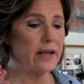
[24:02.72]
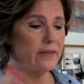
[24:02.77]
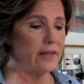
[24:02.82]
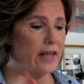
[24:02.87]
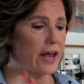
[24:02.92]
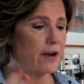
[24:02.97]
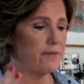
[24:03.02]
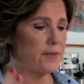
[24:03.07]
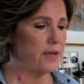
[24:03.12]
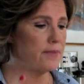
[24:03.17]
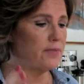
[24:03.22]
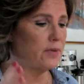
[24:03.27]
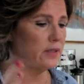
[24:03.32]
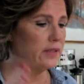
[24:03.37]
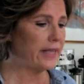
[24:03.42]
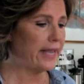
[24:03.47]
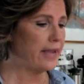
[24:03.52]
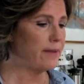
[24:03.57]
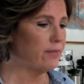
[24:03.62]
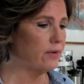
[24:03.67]
a lot of people
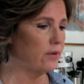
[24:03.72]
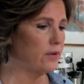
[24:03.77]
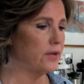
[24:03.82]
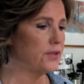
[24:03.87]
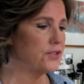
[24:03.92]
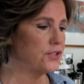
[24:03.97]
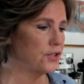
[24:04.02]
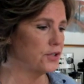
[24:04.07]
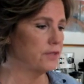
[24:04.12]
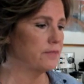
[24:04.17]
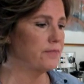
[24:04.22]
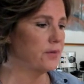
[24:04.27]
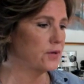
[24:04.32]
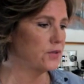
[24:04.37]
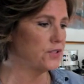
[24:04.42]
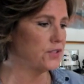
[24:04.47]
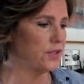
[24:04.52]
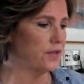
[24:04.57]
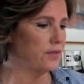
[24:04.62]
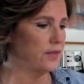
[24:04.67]
label a certain
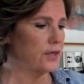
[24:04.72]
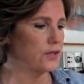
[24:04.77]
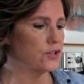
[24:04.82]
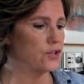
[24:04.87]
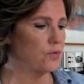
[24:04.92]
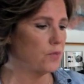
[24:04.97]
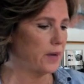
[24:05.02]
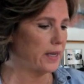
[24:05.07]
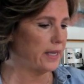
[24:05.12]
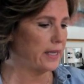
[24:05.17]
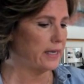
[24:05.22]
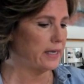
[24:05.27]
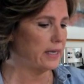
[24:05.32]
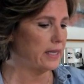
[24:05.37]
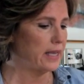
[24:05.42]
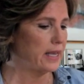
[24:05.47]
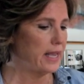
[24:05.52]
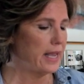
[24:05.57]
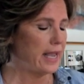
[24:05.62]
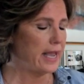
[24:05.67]
person their twin,
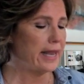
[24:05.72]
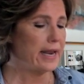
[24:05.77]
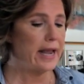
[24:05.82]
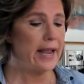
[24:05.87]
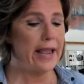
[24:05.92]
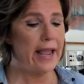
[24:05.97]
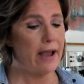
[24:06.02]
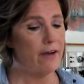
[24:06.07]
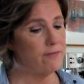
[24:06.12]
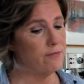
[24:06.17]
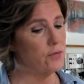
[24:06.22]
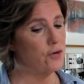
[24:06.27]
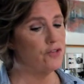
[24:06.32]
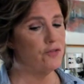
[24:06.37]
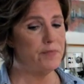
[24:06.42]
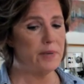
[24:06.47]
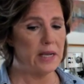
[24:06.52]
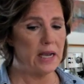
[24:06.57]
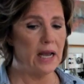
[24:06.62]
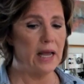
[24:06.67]
and I have moved
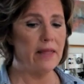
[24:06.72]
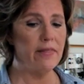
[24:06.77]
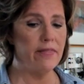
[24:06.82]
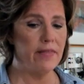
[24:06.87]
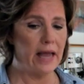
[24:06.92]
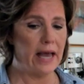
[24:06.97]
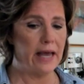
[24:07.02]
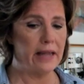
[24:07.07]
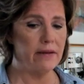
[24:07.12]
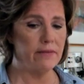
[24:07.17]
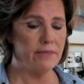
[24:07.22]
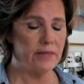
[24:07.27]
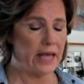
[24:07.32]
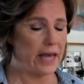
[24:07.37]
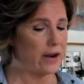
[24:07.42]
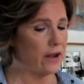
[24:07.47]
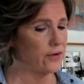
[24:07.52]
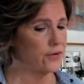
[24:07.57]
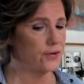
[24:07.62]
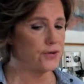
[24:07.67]
beyond that
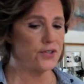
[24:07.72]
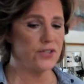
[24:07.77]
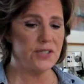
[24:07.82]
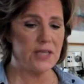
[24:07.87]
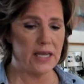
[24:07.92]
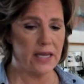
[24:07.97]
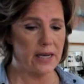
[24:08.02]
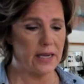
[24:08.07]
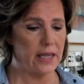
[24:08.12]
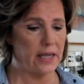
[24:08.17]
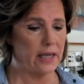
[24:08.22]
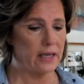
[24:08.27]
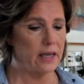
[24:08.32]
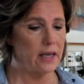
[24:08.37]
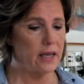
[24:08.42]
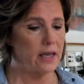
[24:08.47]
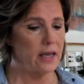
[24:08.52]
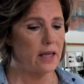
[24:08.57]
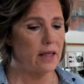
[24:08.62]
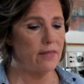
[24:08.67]
understanding
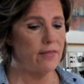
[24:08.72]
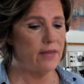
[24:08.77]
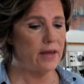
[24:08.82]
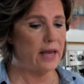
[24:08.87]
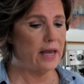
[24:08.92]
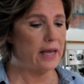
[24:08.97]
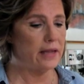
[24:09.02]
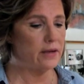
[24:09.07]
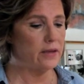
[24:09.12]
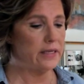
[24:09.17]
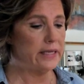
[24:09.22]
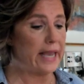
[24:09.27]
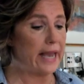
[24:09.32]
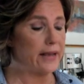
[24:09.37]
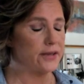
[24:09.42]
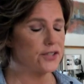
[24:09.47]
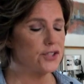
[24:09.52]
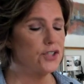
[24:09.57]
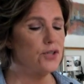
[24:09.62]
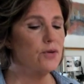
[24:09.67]
that,
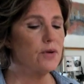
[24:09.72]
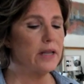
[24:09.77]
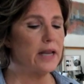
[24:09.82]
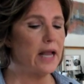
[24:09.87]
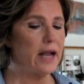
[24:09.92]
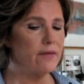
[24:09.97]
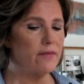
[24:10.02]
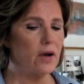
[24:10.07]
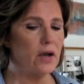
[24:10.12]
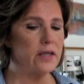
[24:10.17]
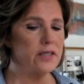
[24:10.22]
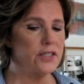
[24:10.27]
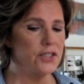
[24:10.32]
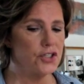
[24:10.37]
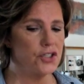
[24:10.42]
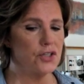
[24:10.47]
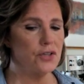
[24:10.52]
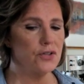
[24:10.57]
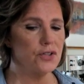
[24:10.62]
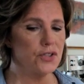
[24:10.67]
yes, you can have
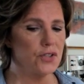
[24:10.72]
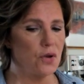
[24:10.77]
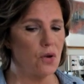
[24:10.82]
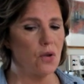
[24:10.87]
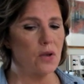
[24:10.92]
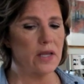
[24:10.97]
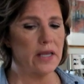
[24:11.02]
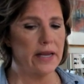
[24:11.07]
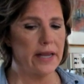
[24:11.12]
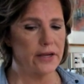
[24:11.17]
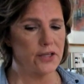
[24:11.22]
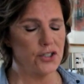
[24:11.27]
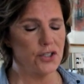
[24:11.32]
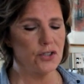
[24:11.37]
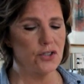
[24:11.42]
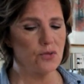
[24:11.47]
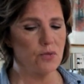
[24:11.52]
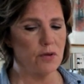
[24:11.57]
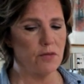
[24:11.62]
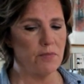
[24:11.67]
additional soul
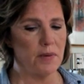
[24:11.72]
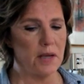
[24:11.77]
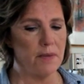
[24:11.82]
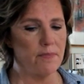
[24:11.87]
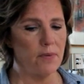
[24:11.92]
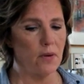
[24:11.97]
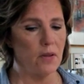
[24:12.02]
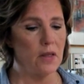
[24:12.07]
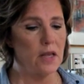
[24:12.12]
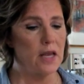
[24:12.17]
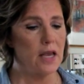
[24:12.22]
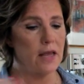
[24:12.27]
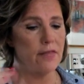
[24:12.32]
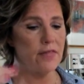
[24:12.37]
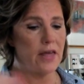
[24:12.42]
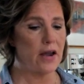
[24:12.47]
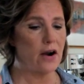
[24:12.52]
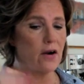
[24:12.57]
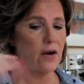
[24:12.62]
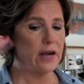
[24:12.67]
connections with people
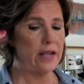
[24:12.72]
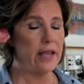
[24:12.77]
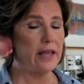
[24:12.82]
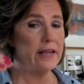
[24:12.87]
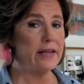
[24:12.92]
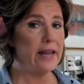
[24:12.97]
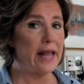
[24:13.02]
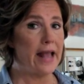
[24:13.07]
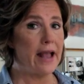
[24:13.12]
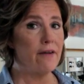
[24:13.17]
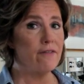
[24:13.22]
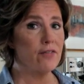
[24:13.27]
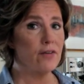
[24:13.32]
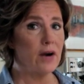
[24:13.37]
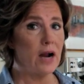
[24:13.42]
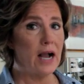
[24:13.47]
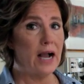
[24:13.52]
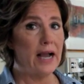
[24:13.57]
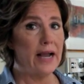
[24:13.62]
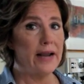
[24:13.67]
that are in ever
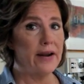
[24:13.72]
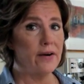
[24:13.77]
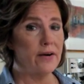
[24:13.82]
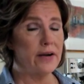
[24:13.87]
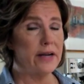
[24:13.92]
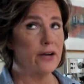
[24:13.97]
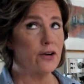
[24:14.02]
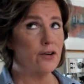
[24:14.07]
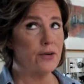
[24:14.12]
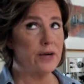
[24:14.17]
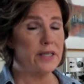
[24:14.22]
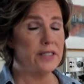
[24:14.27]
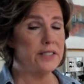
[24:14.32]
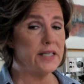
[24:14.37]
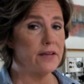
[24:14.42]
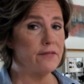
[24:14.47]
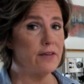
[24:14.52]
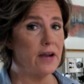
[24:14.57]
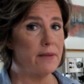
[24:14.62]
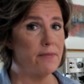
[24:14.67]
higher
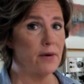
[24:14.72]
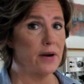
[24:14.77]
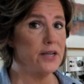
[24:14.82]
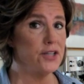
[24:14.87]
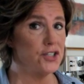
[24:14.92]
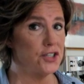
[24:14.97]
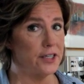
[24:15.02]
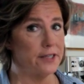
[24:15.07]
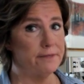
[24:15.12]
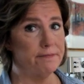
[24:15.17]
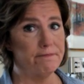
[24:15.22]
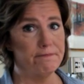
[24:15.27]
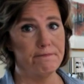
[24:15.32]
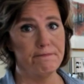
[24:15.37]
increasing vibration,